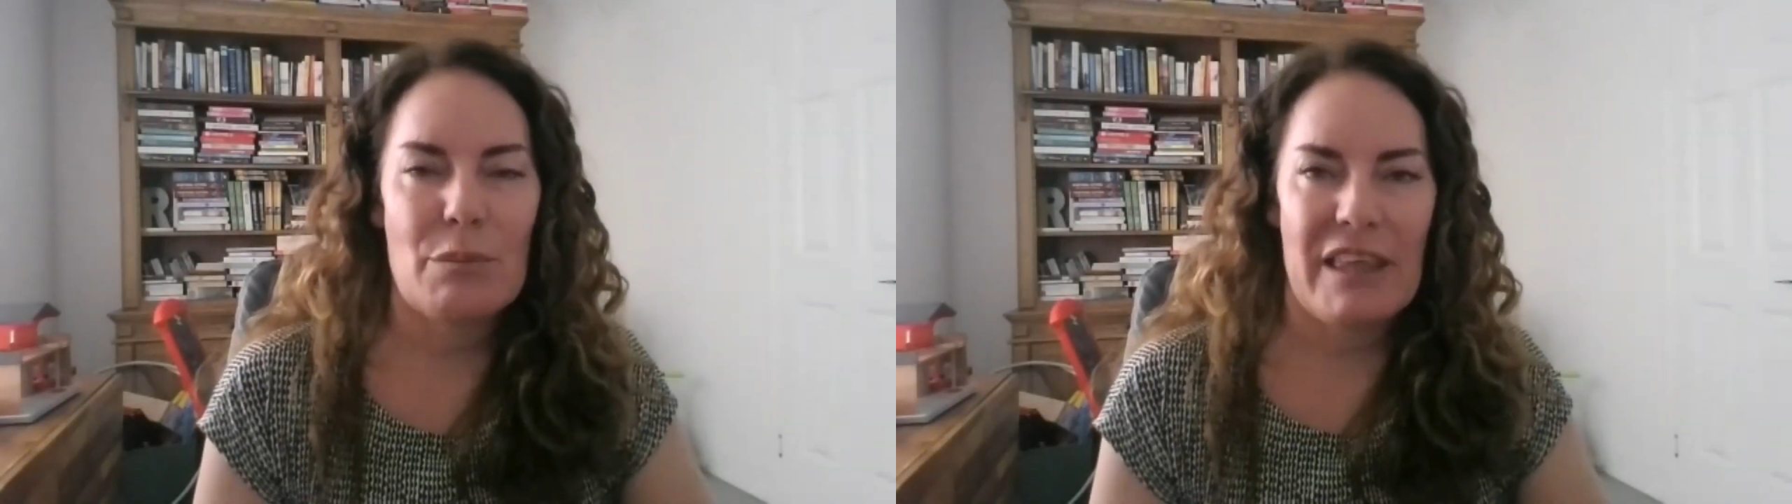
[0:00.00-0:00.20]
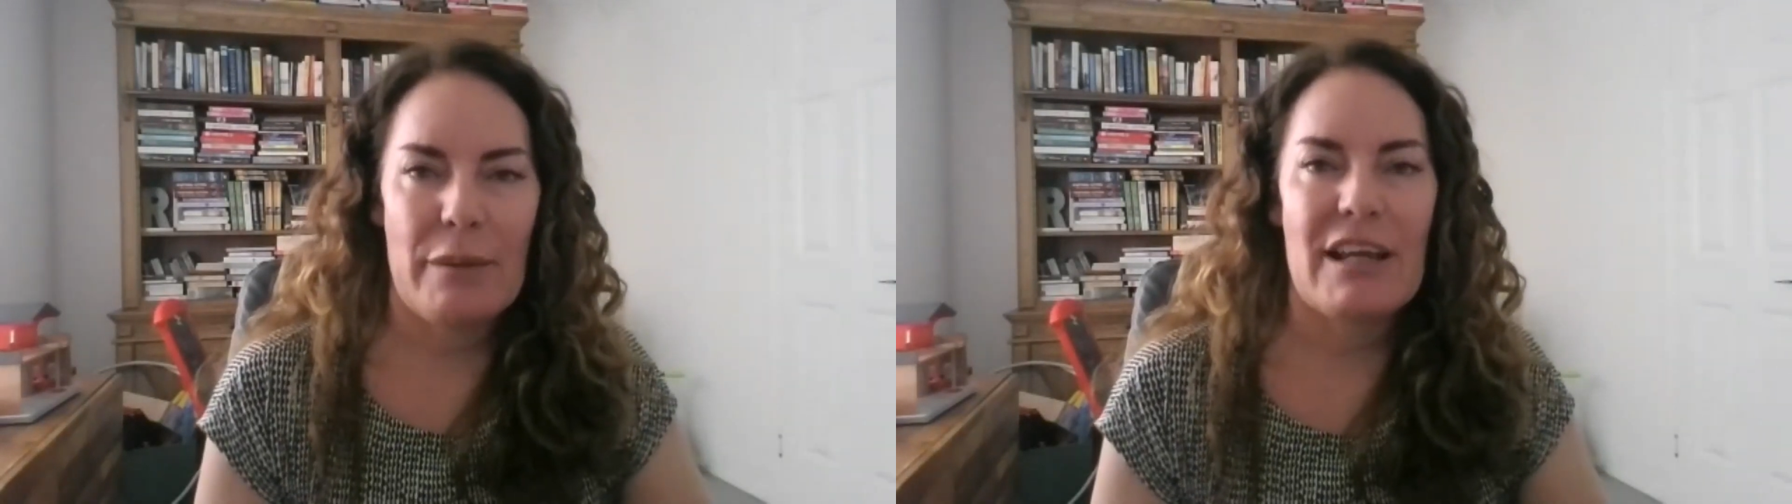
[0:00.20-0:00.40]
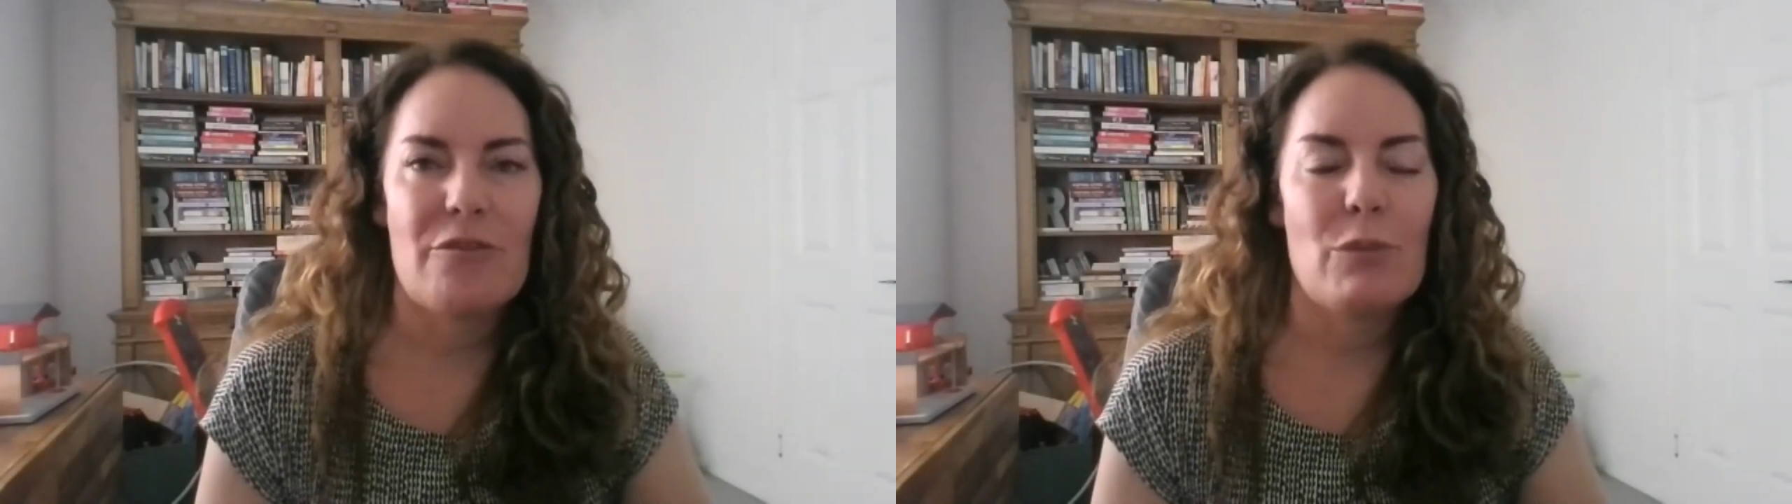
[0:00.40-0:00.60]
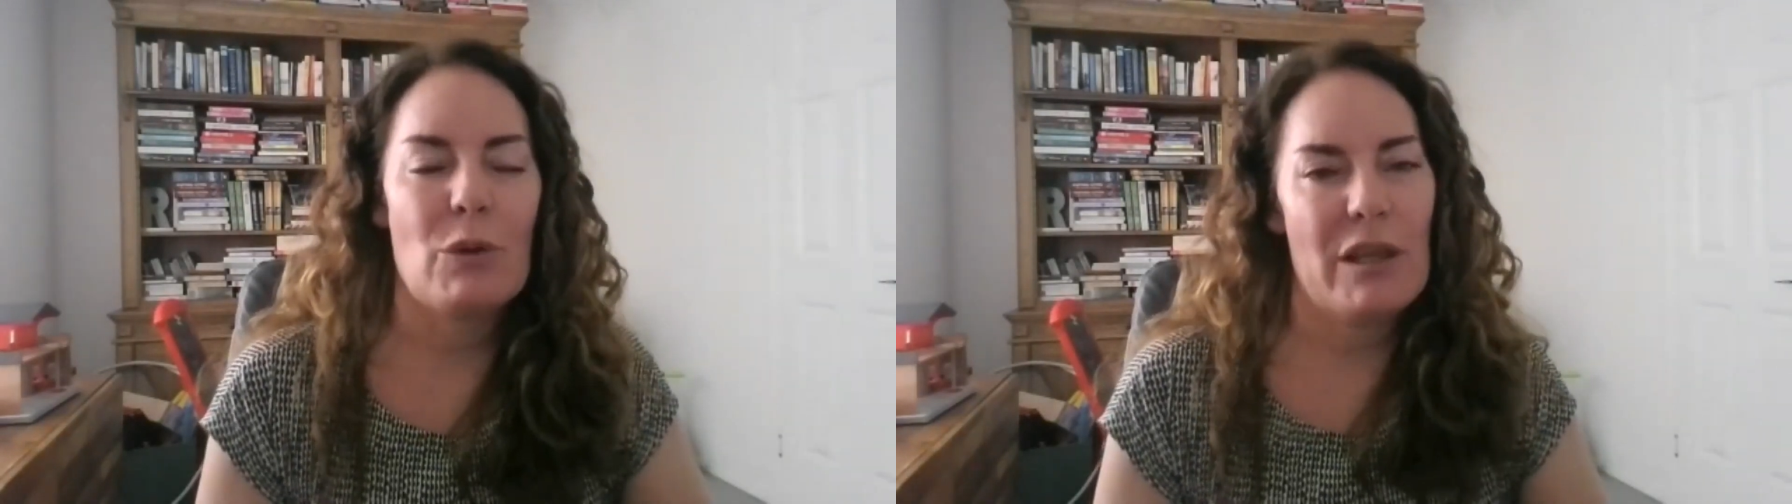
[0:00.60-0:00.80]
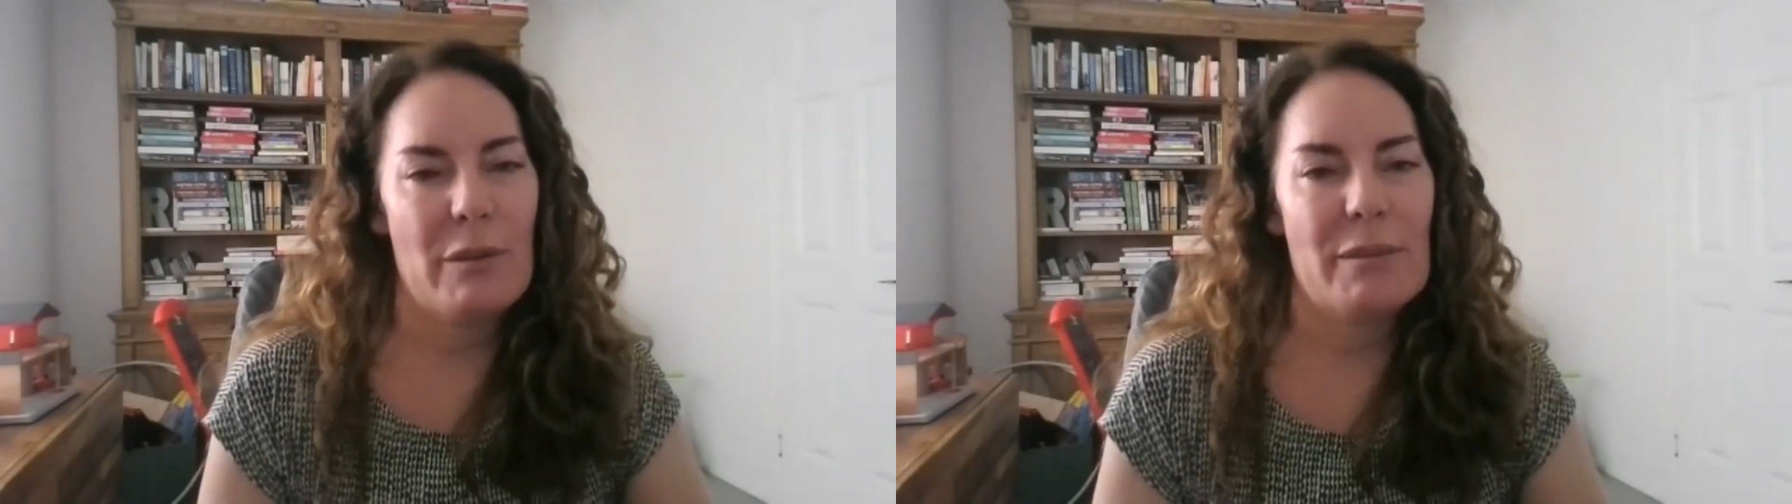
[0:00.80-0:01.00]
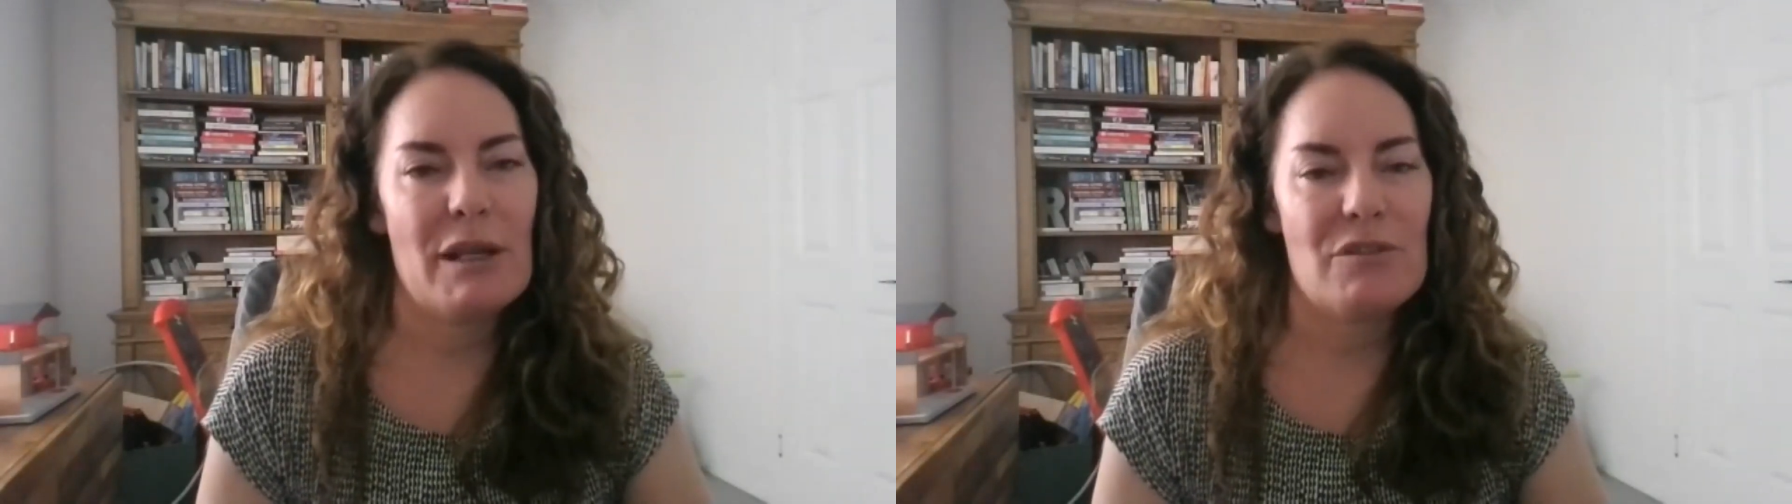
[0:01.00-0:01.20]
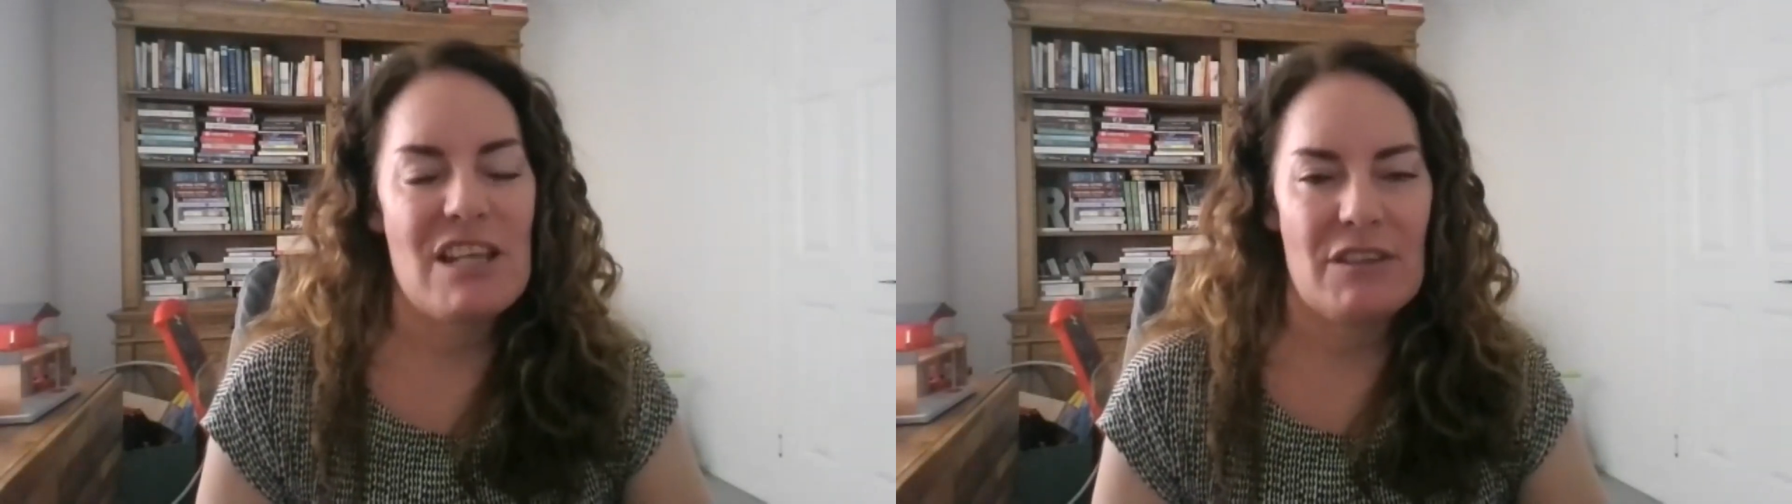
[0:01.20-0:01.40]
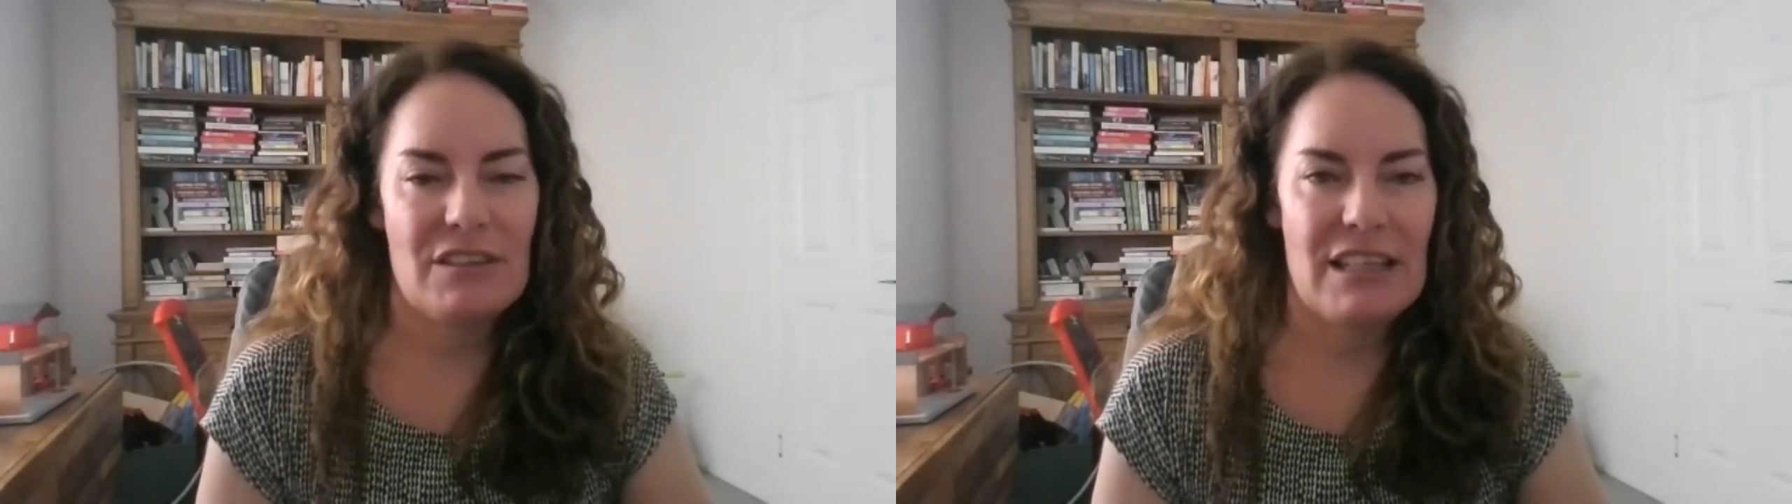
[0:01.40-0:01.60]
but they would be able
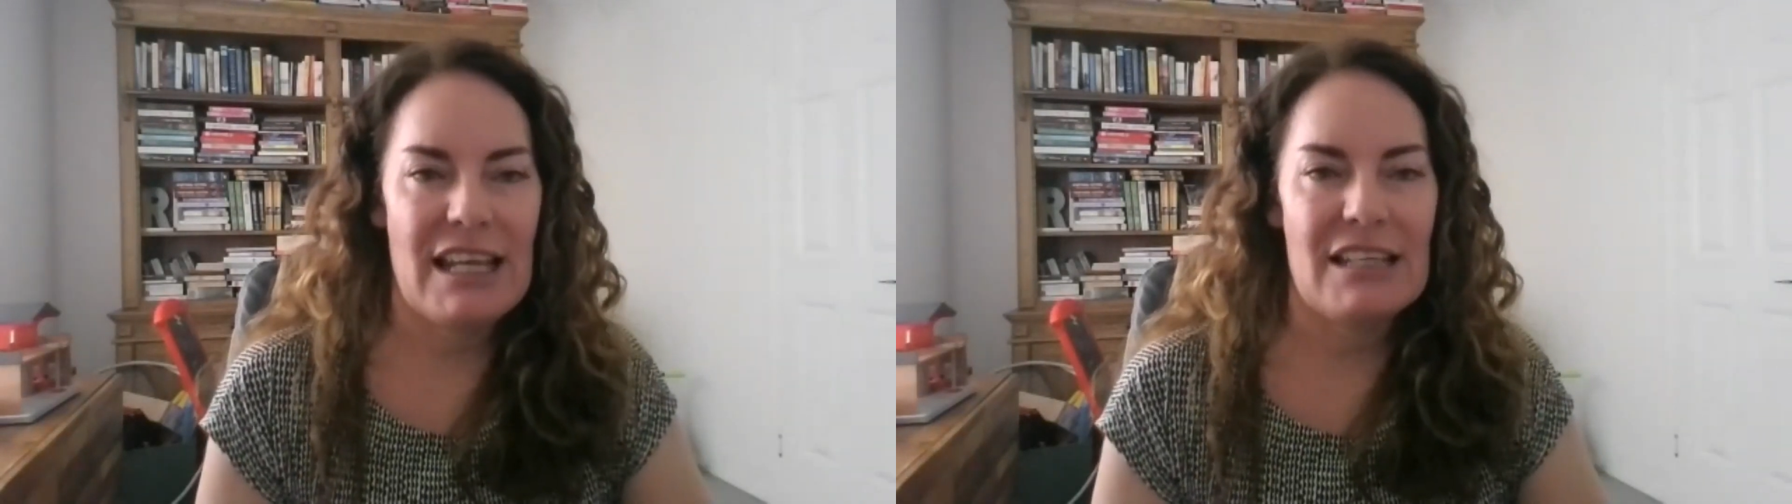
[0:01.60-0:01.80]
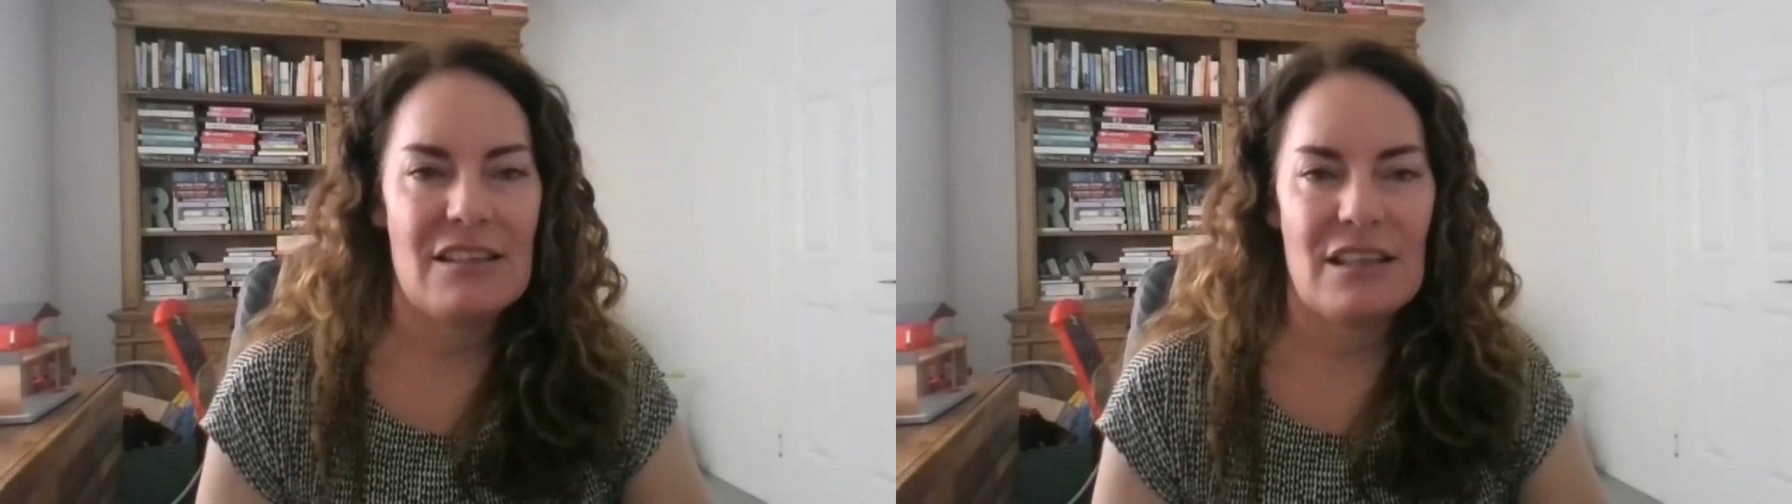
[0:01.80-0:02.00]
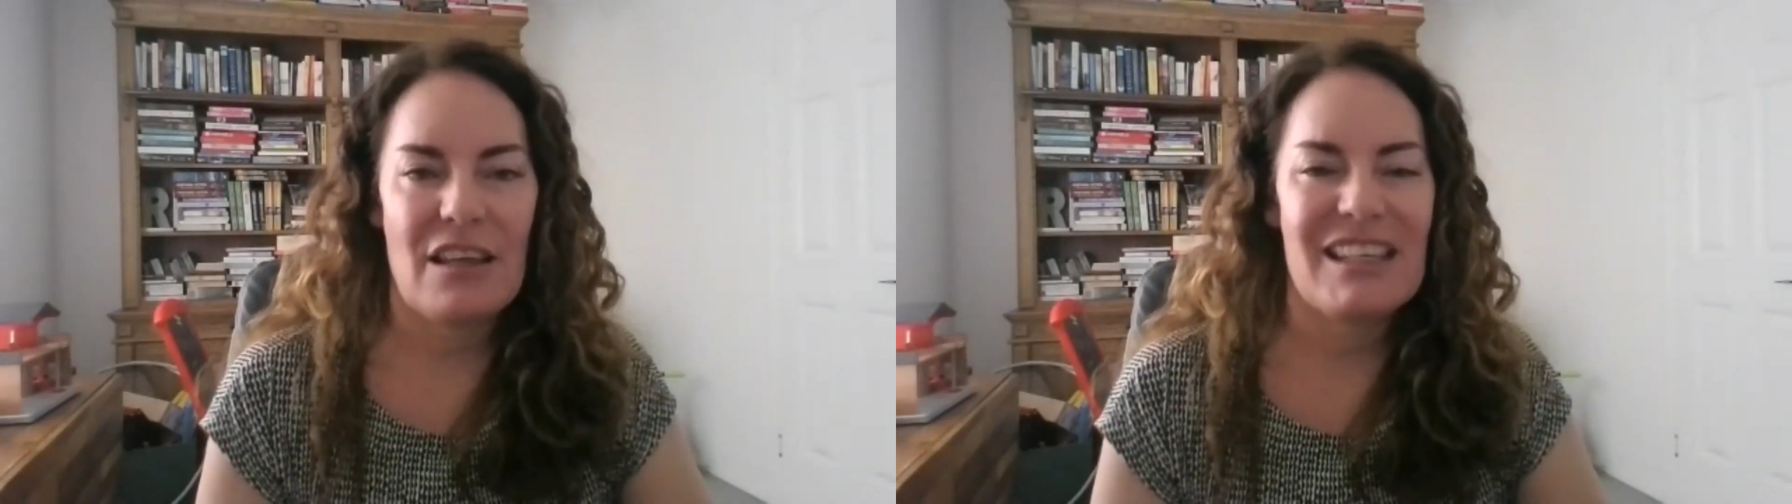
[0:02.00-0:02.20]
to have a say and say,